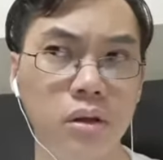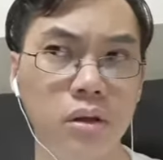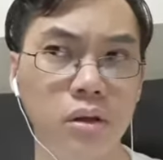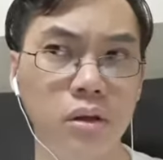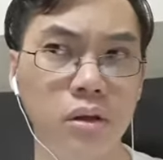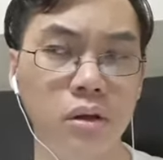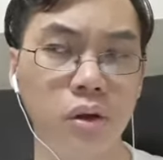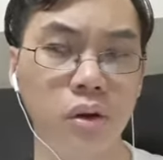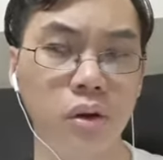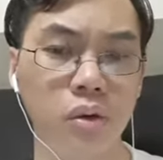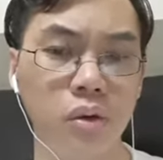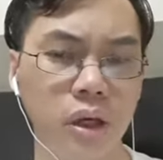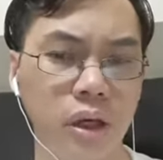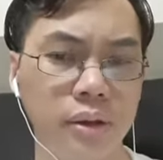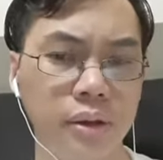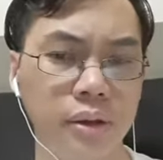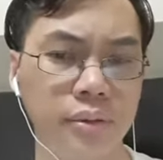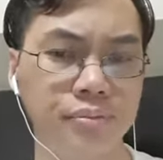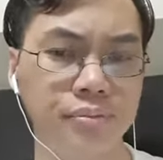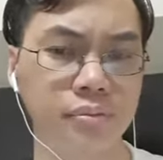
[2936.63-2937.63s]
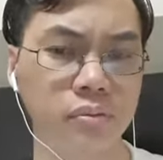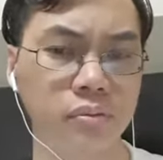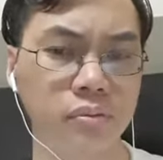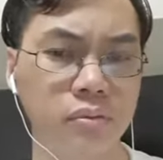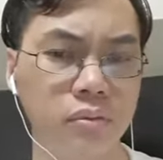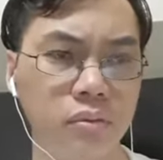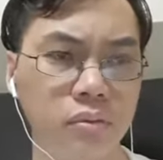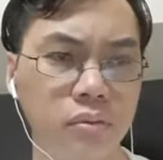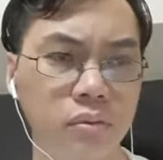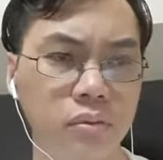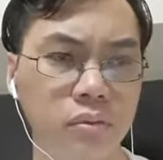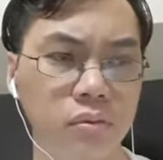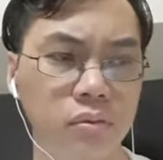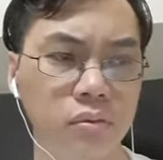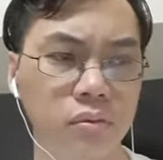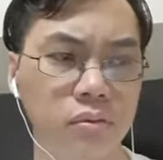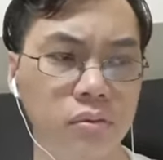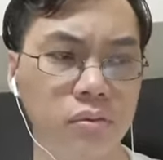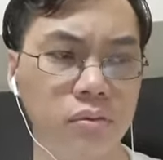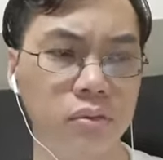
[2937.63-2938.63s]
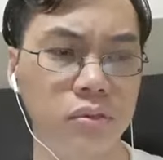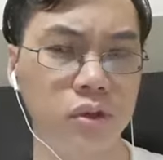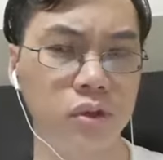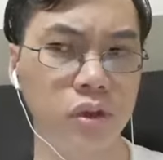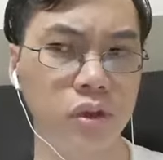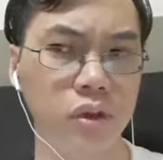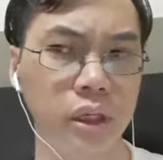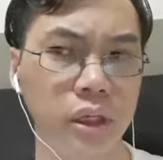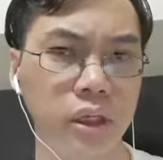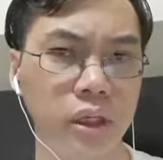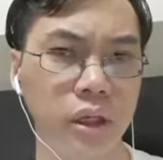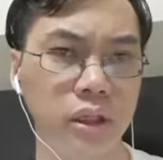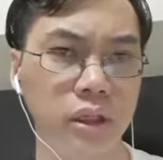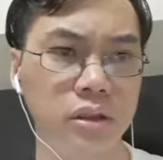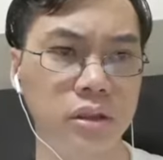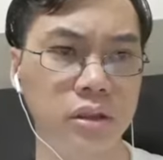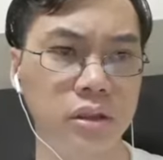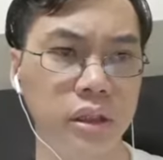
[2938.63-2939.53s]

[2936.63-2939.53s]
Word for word: Okay, so I guess